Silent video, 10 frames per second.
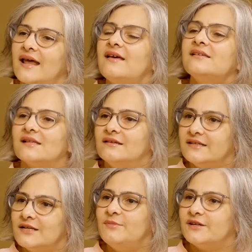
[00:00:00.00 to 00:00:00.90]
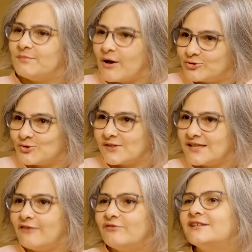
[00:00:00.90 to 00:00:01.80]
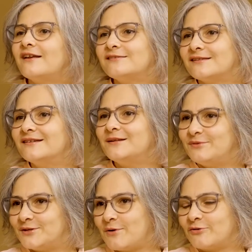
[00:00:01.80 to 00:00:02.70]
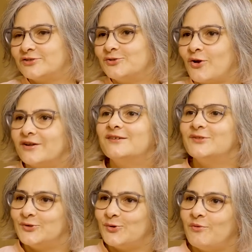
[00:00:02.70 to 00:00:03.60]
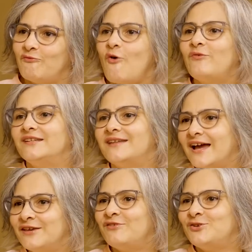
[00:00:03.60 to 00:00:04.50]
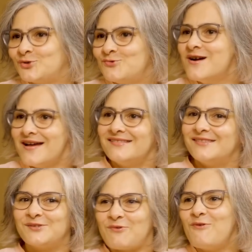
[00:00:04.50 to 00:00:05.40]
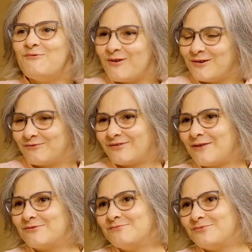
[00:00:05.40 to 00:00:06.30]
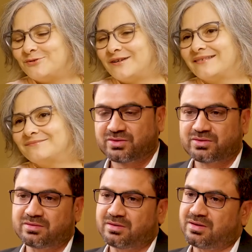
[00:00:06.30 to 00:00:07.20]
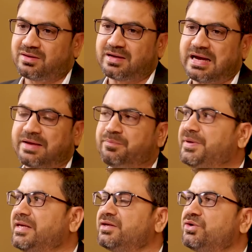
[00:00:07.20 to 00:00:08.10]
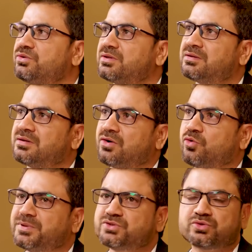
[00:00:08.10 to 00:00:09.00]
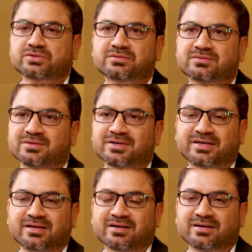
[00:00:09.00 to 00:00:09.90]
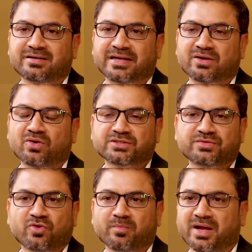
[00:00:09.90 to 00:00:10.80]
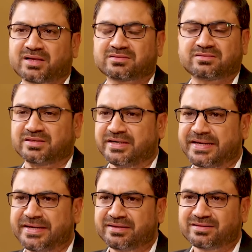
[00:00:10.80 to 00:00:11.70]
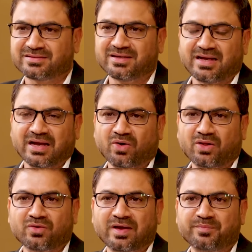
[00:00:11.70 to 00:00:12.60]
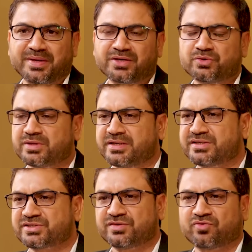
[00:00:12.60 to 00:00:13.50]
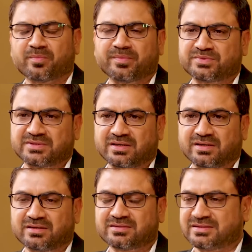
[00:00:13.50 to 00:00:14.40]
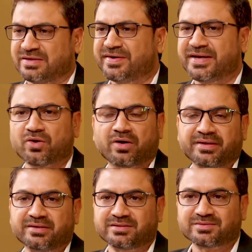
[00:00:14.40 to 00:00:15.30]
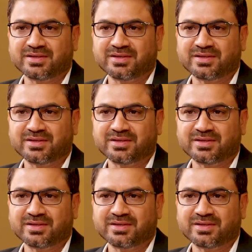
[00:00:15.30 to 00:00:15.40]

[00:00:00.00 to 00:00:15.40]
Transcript: Tell us a little bit about yourself and tell us a little bit about Canonical, you know, before we dive into this whole world of cloud computing. So I've been into the open source technology from last 13 years, and although I've been into the industry from 17 odd years,